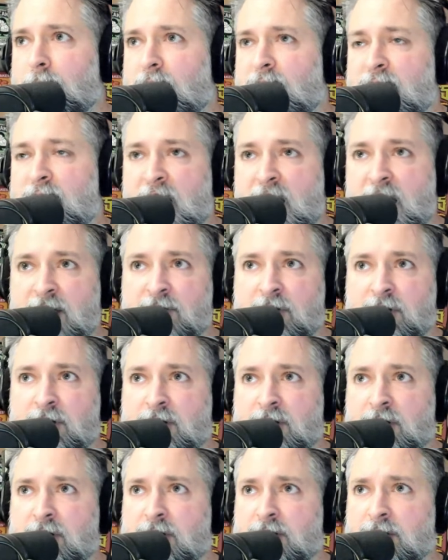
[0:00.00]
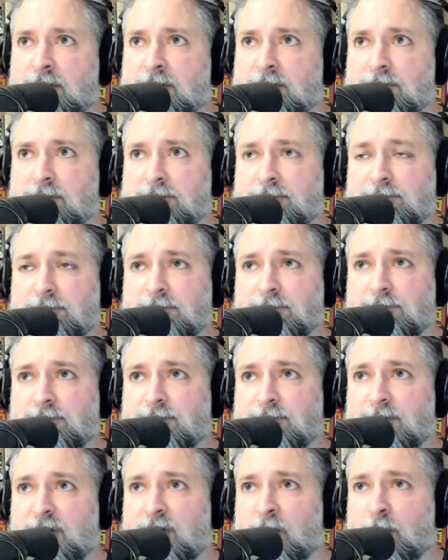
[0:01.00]
having a,
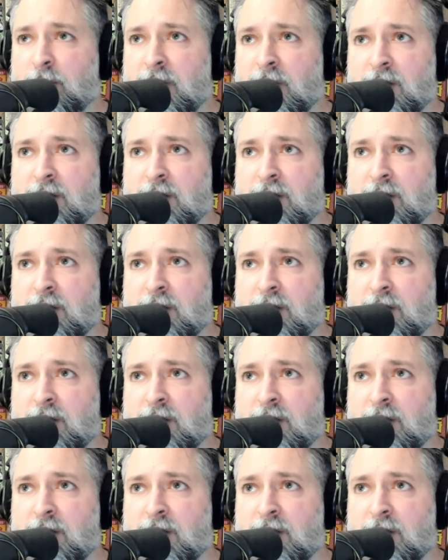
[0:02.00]
you know,